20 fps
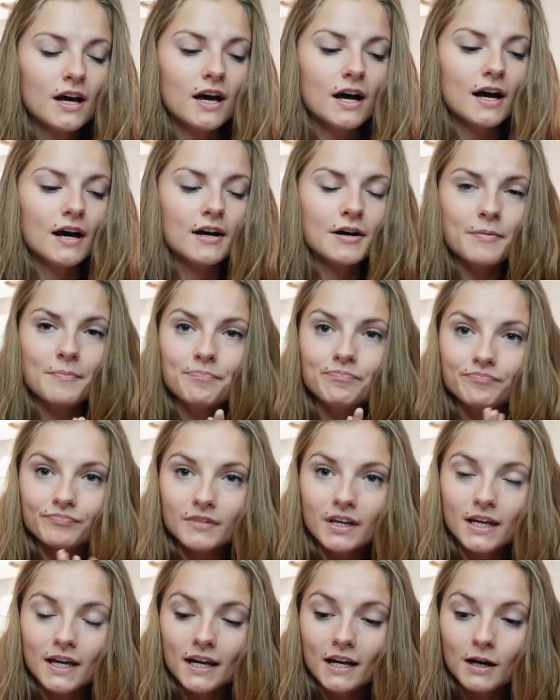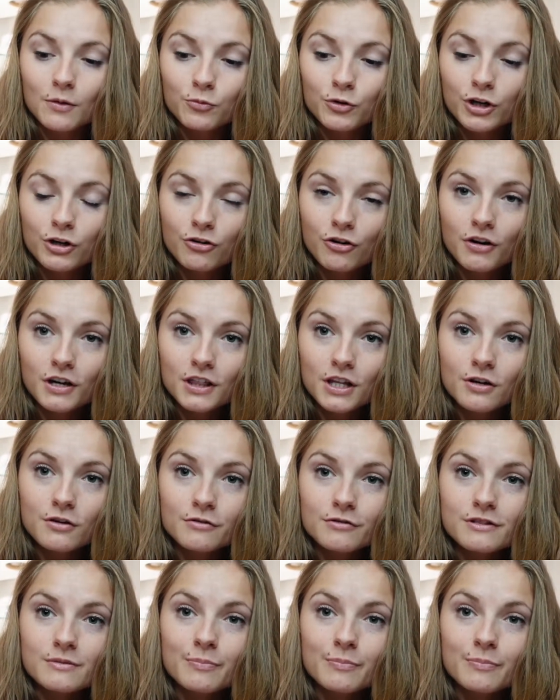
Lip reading: And I'm regrowing those.